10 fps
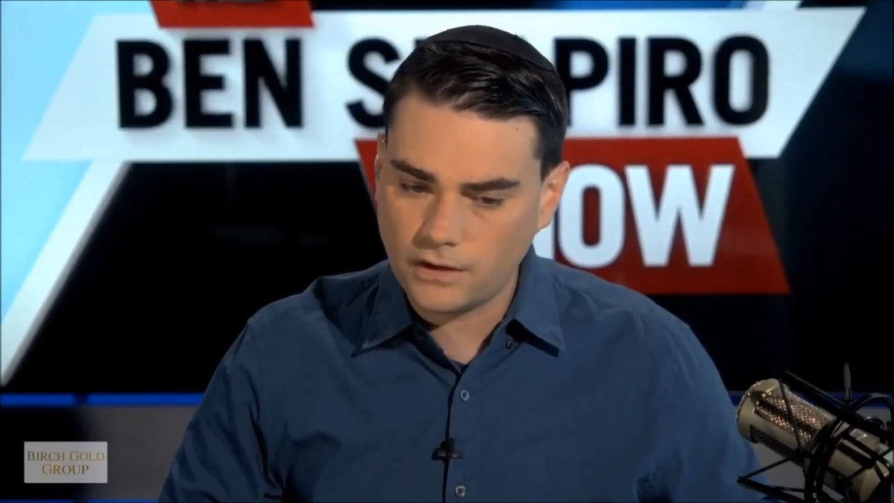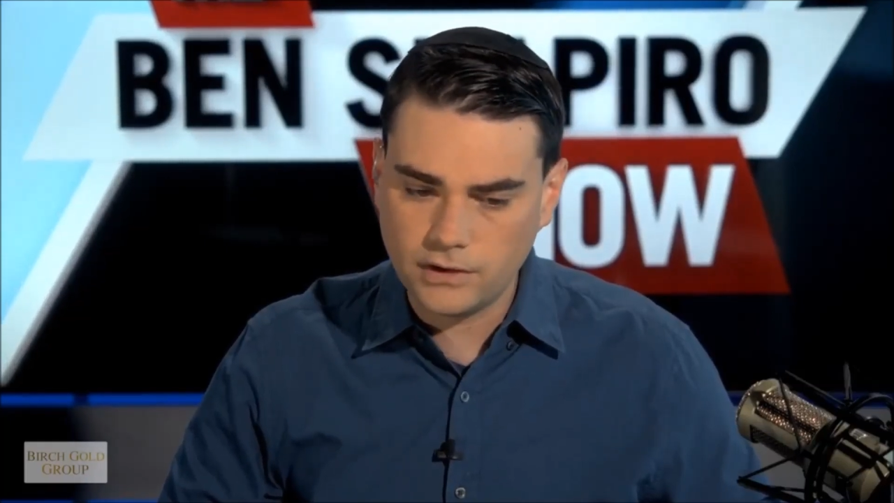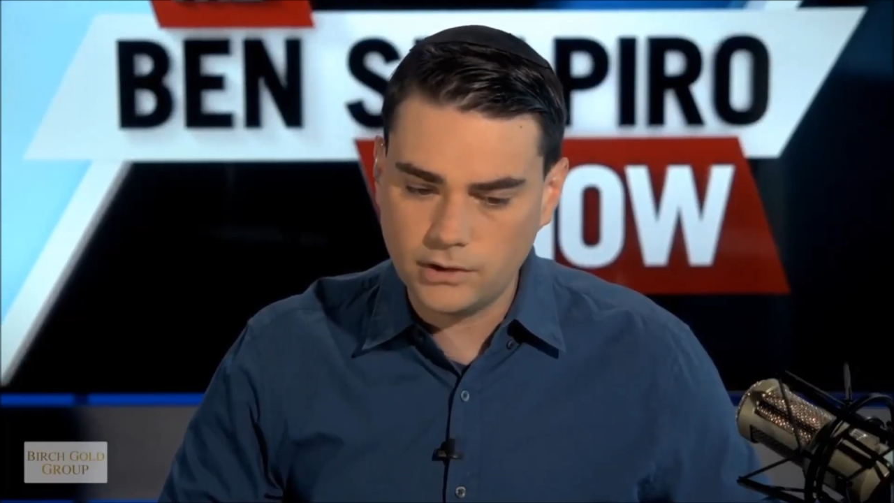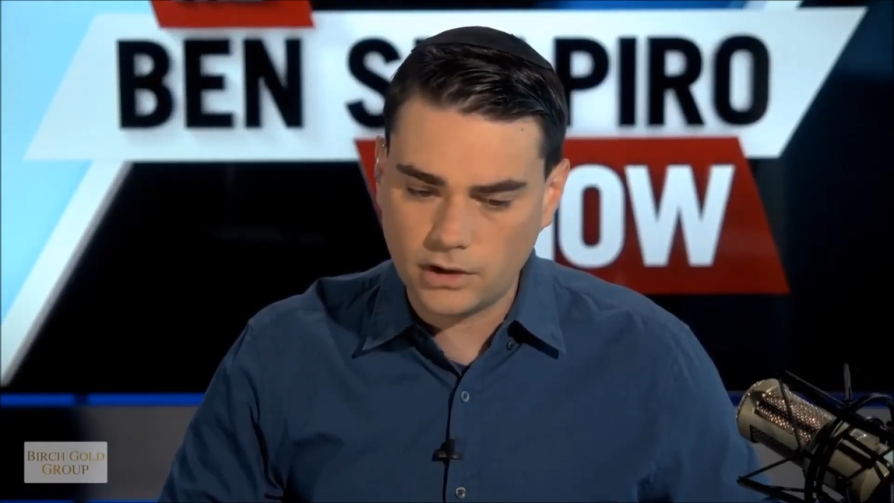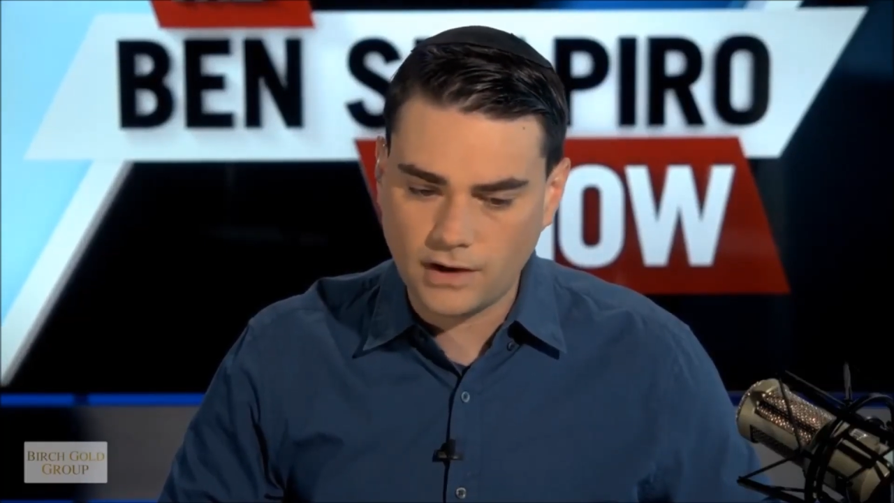
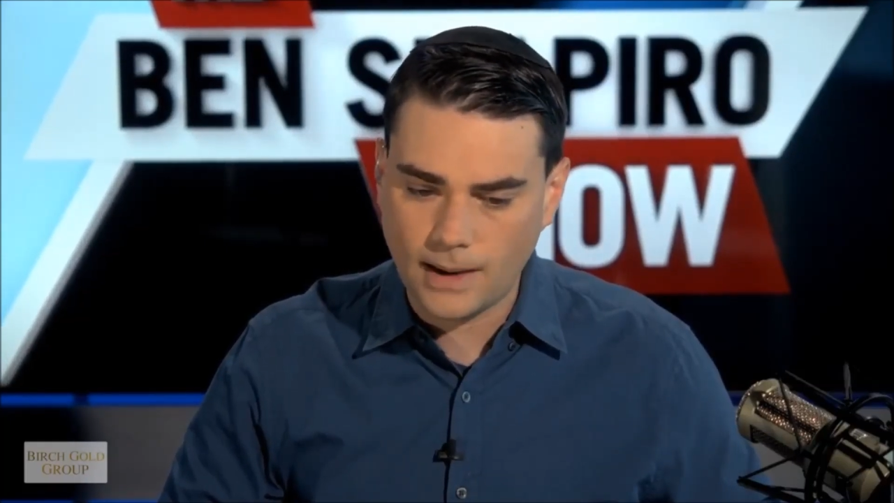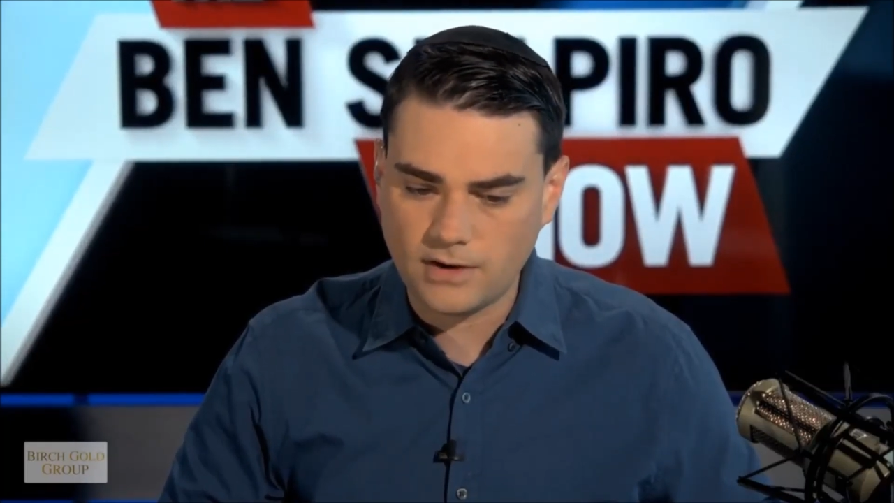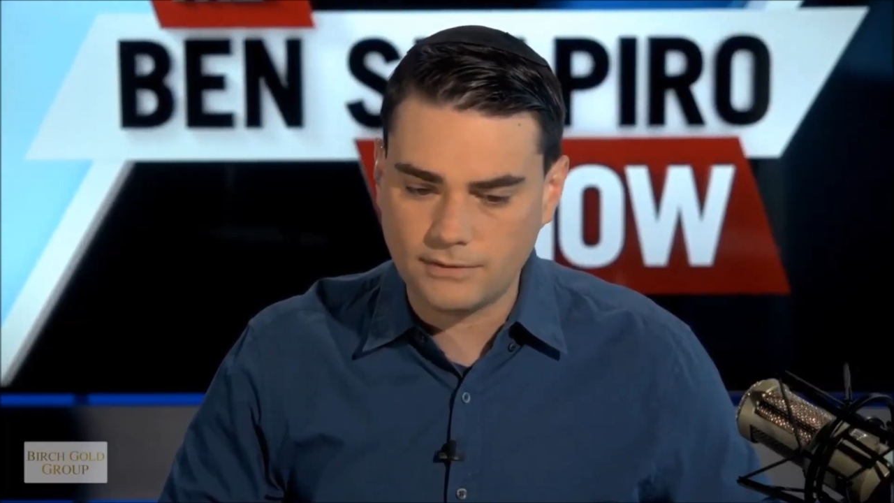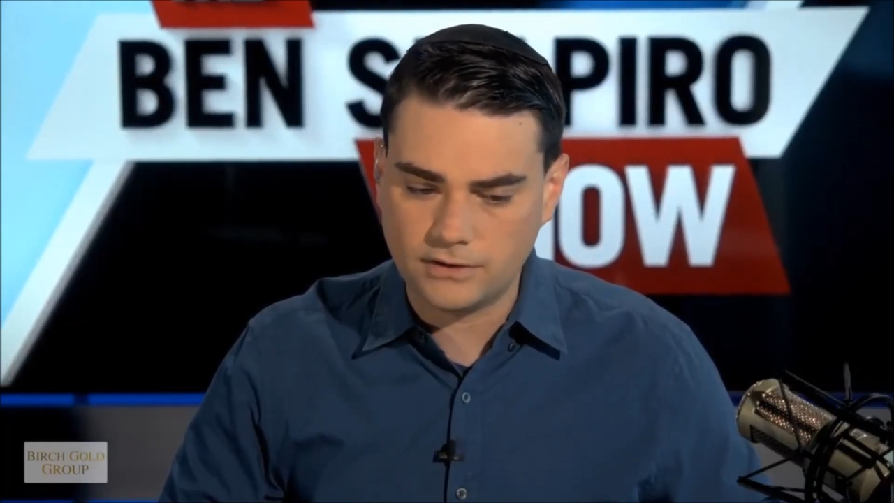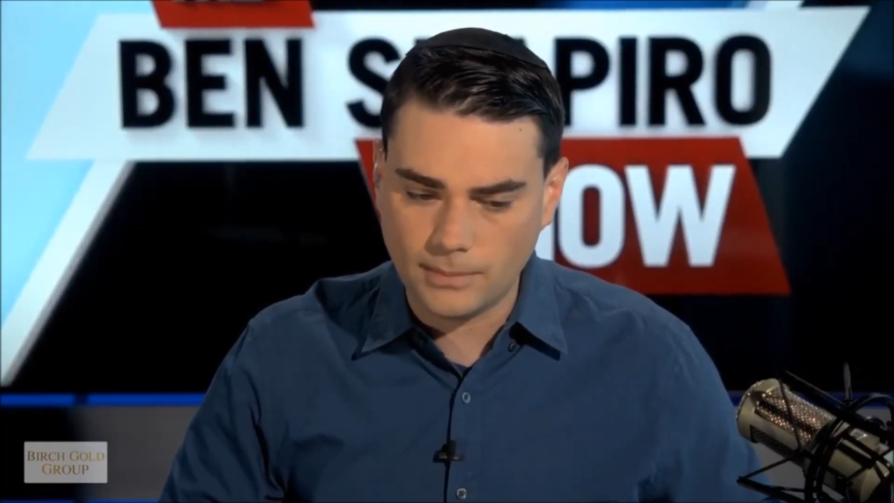does the New York
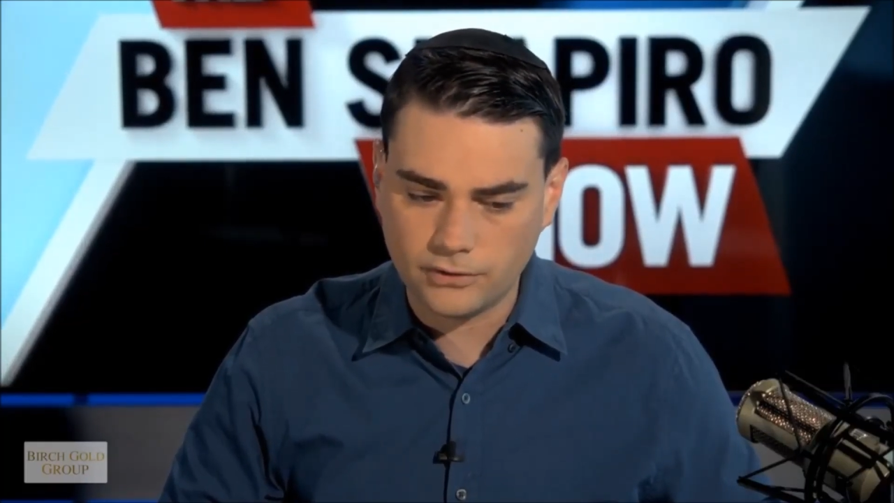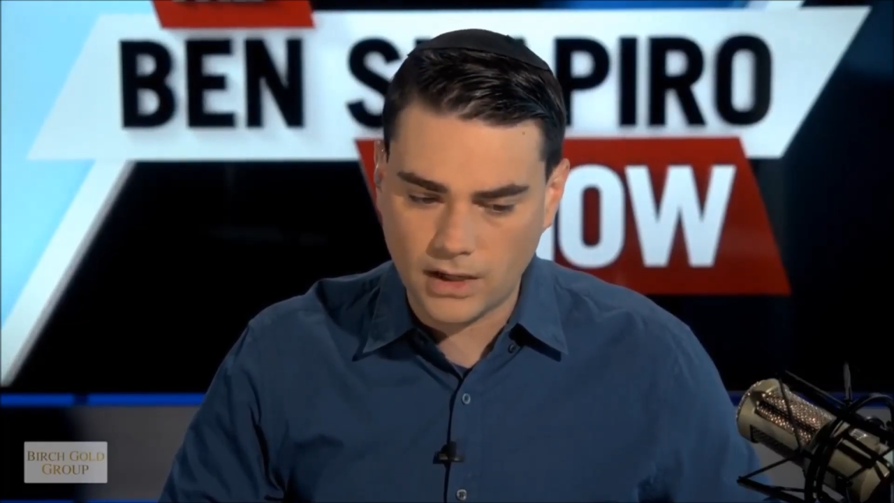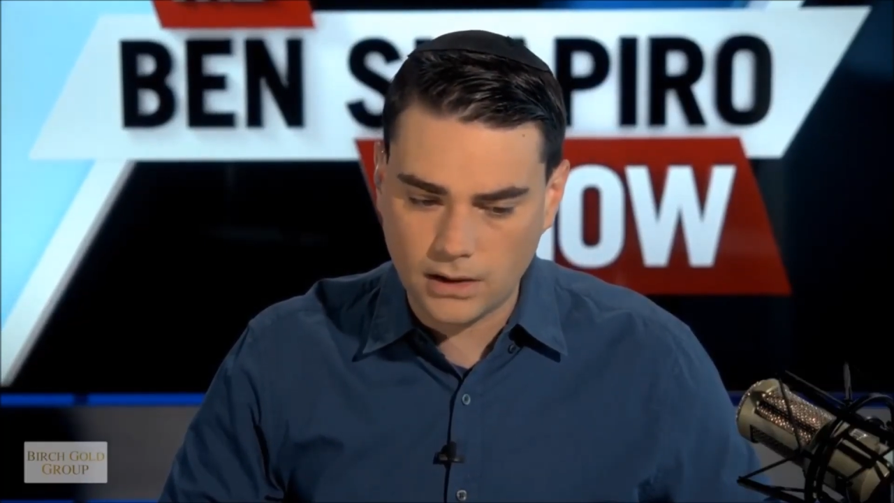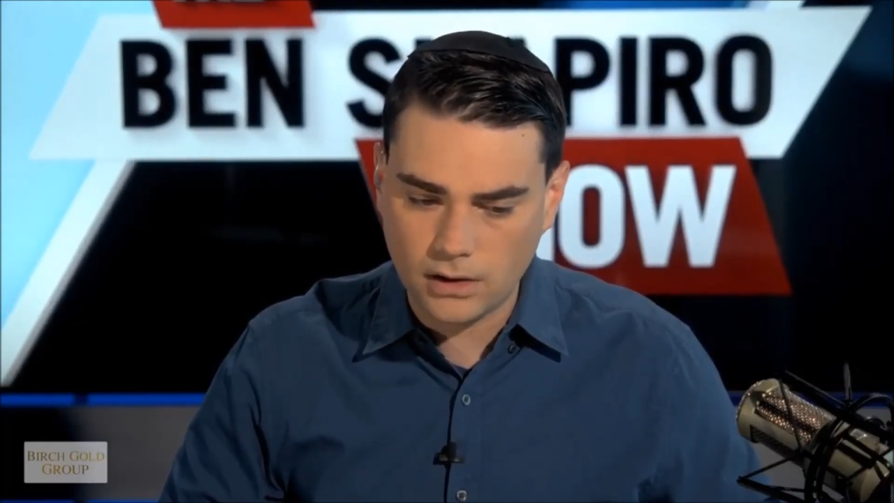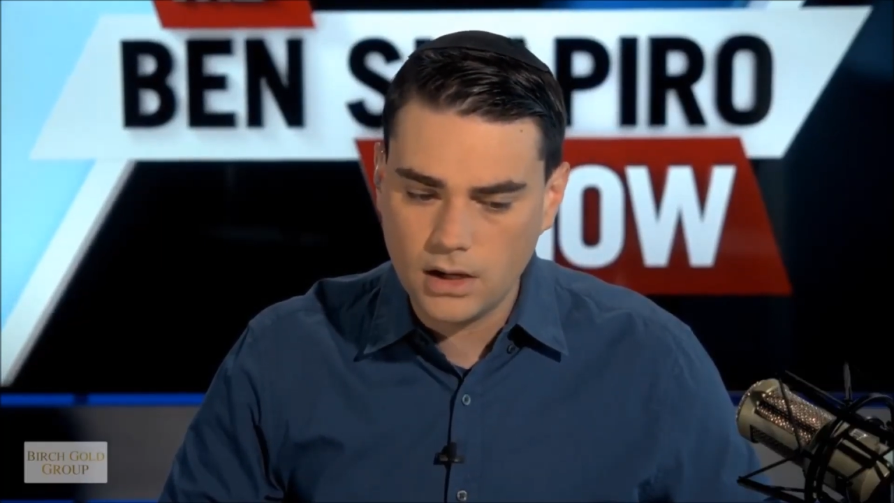Times have a double
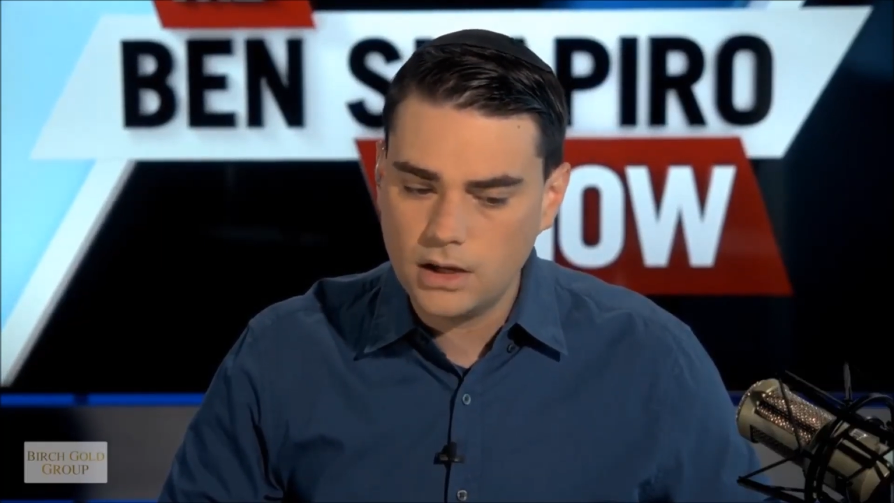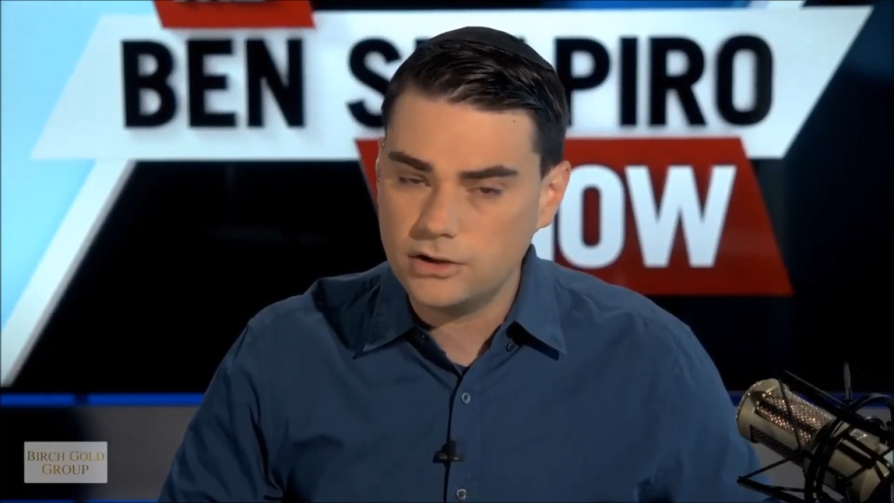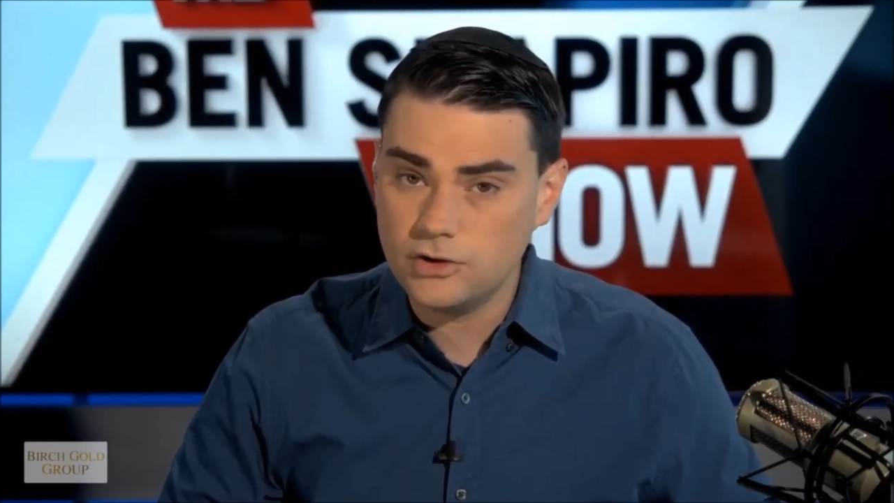standard?